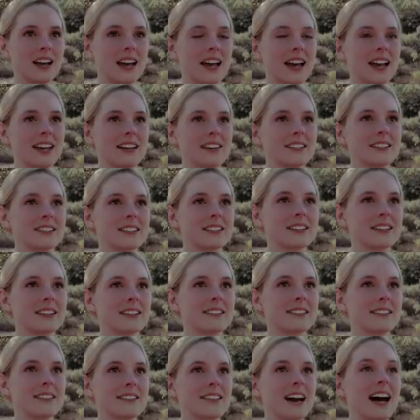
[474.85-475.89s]
And
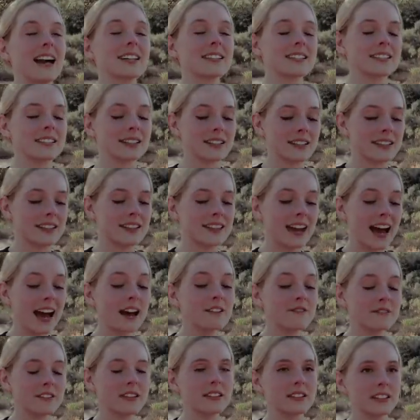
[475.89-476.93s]
that's
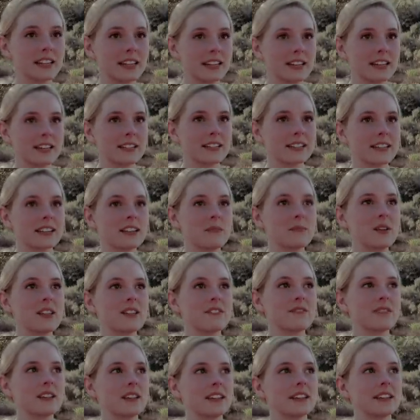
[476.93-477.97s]
that feeling is going to be
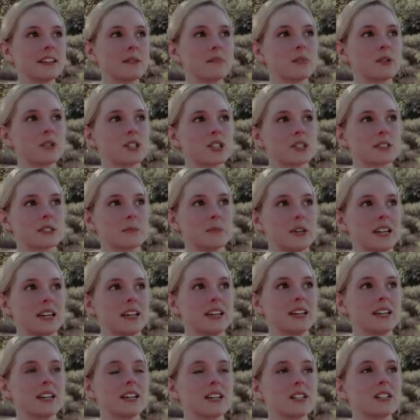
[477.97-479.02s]
the feeling that pushes me